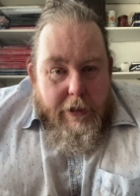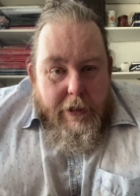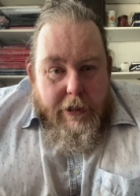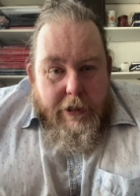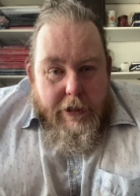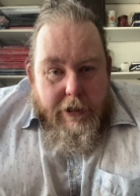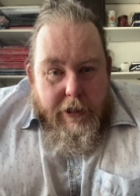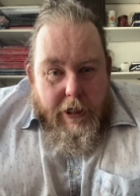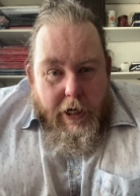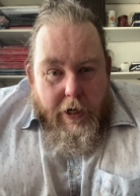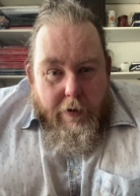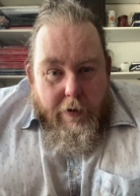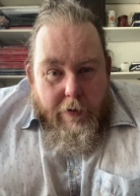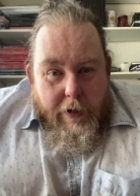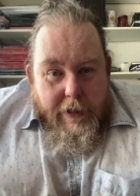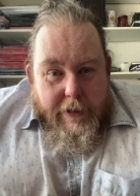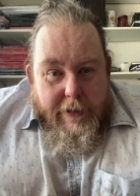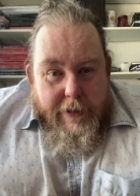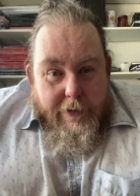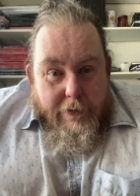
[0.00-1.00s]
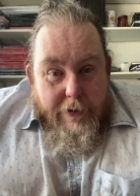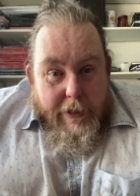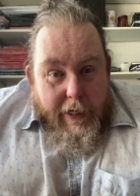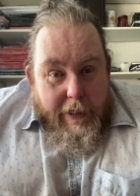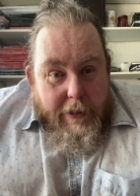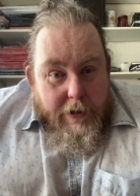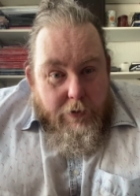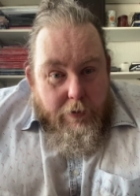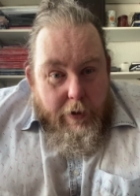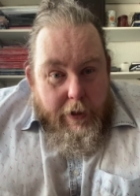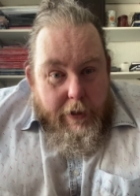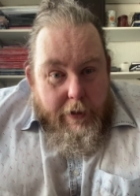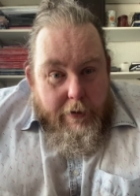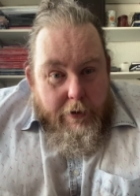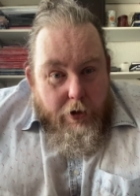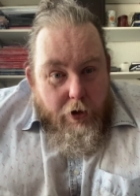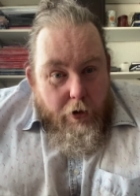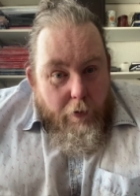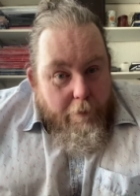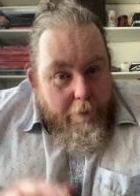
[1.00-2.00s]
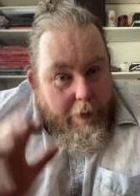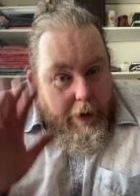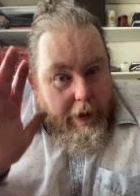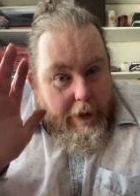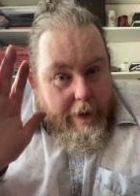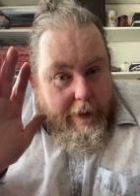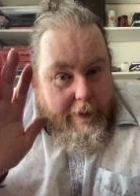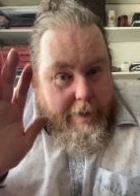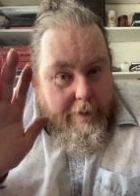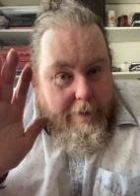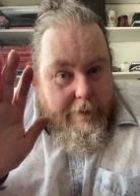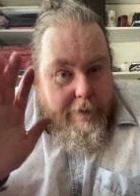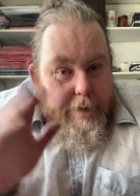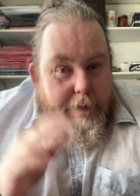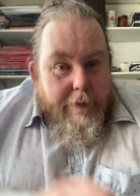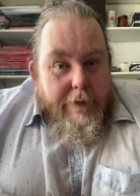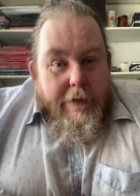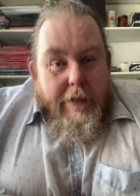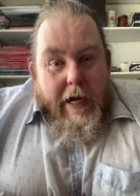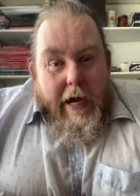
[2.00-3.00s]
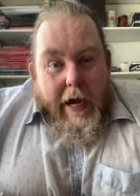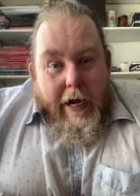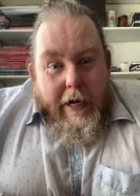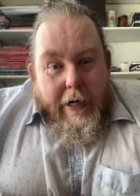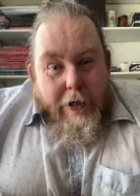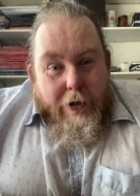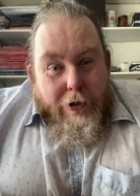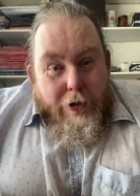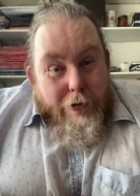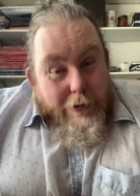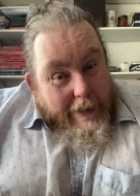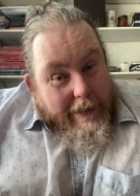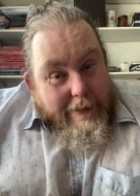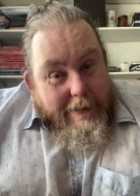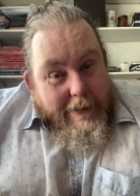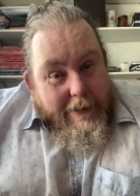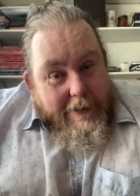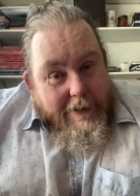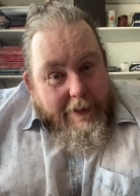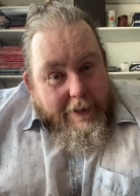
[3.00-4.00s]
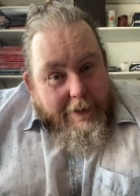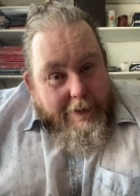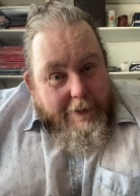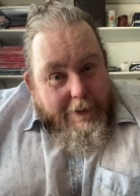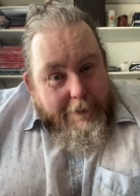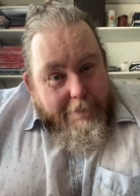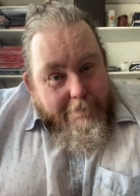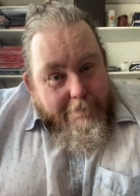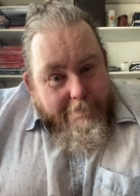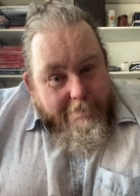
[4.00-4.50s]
So until next week, goodbye and good antiques hunting.